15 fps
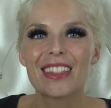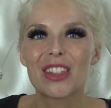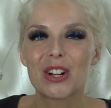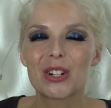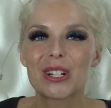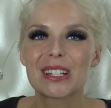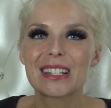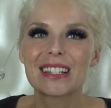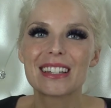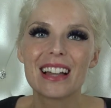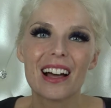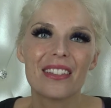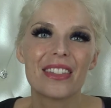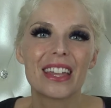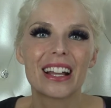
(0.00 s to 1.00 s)
there is
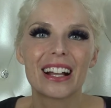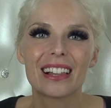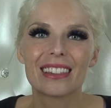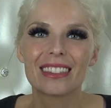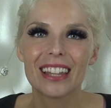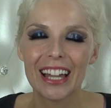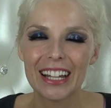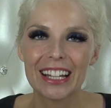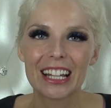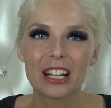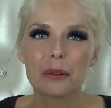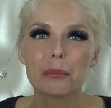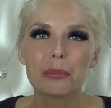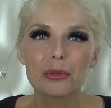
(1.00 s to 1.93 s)
nothing like it.